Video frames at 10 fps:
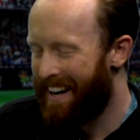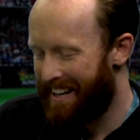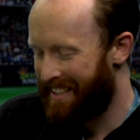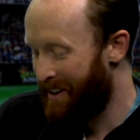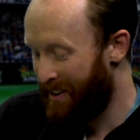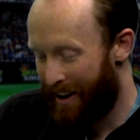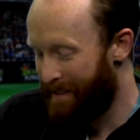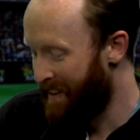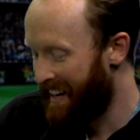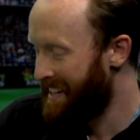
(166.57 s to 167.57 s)
I don't
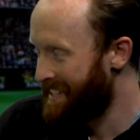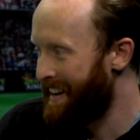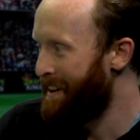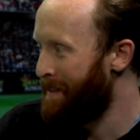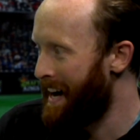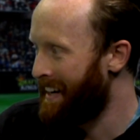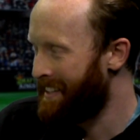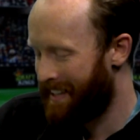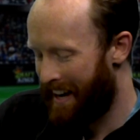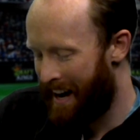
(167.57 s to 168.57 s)
like picking
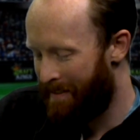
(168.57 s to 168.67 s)
centre-backs